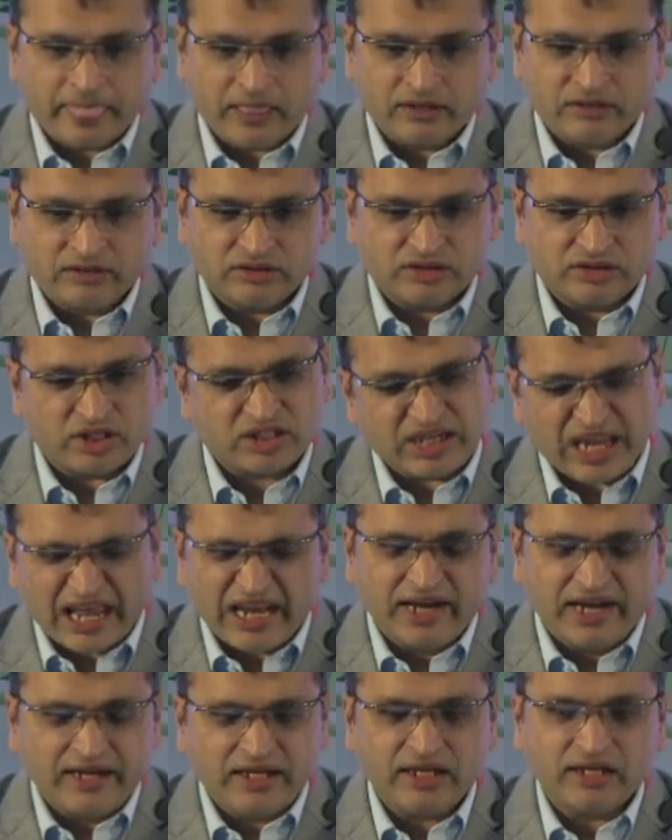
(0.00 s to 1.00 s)
just
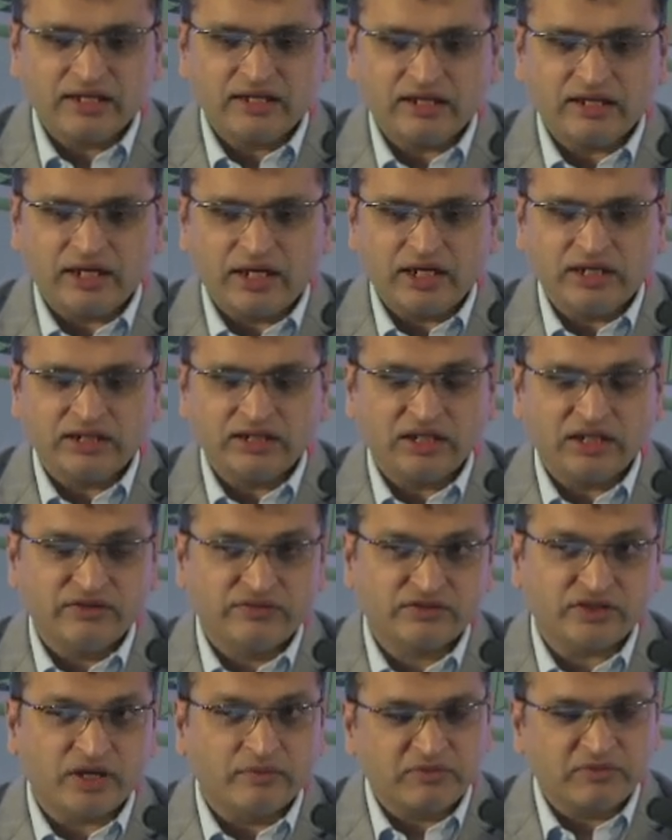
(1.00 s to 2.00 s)
LAD. And if
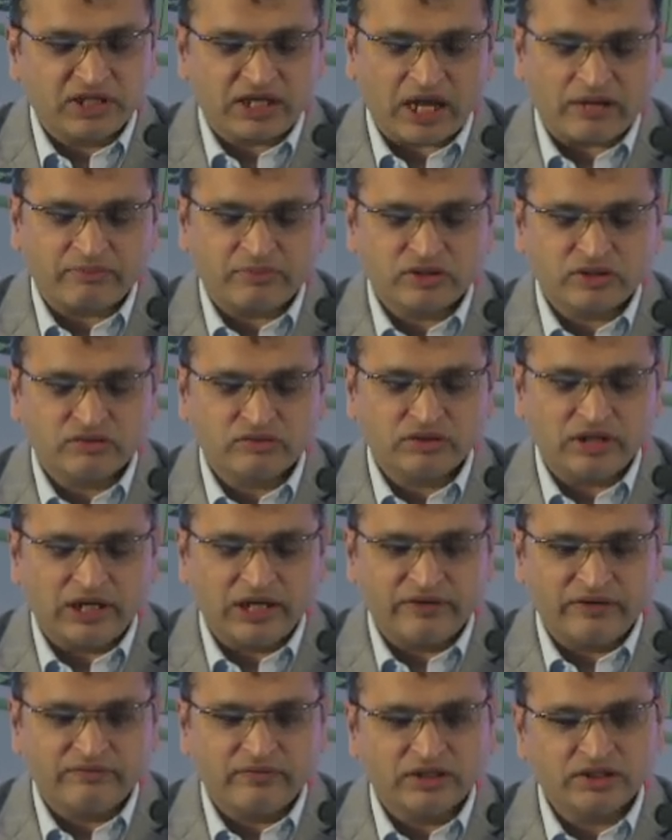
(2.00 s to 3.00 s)
something happens to the
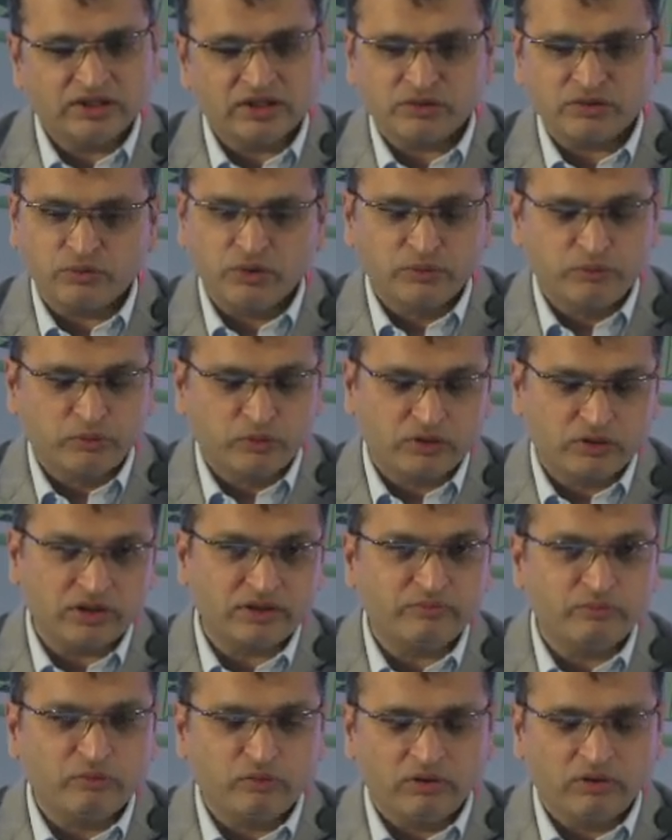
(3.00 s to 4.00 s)
left main, just we'll put a
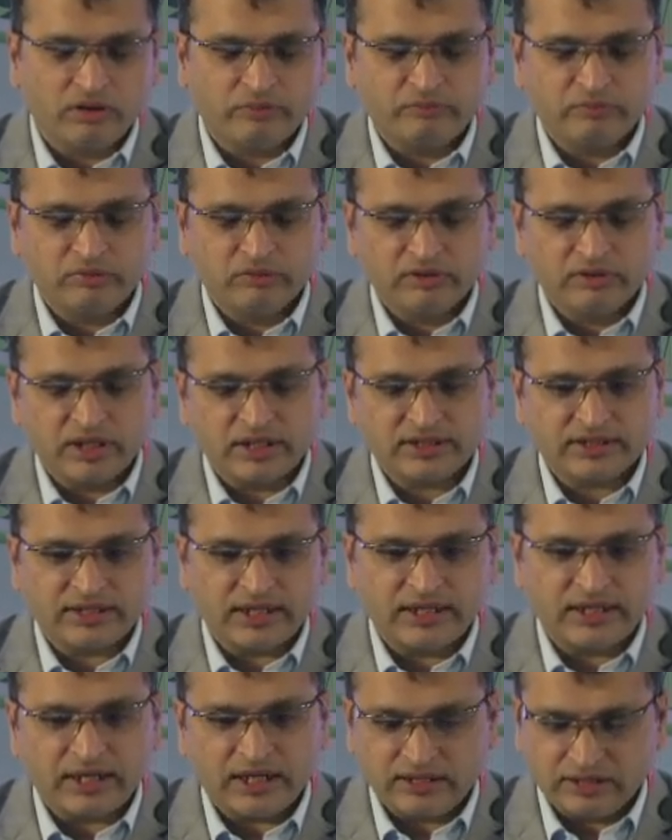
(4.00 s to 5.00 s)
pull pull the
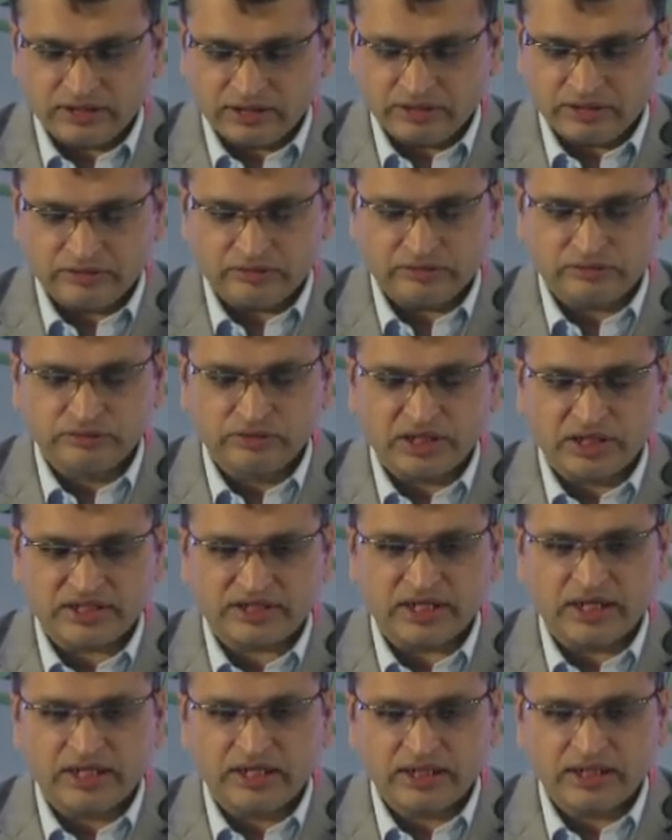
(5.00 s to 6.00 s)
stent and do the
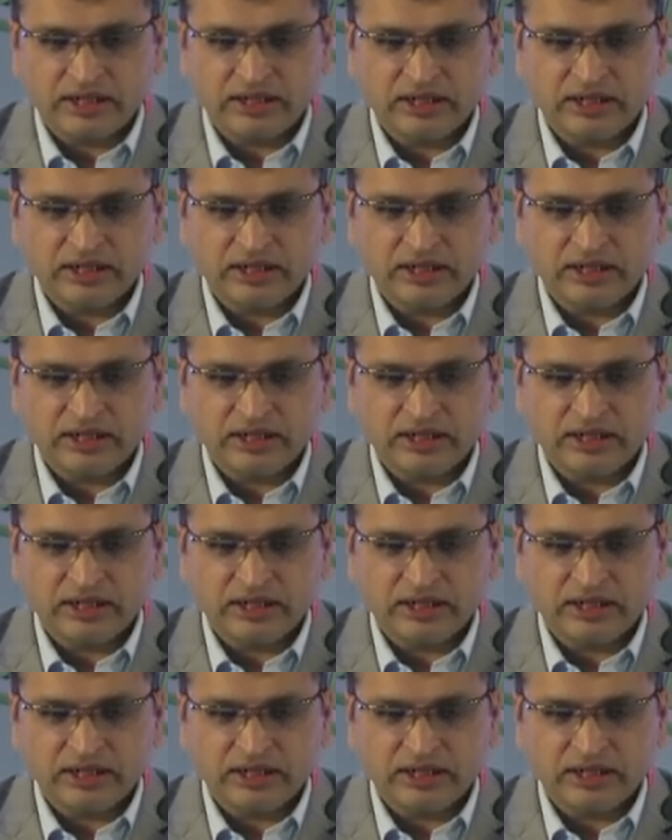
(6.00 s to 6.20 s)
stenting.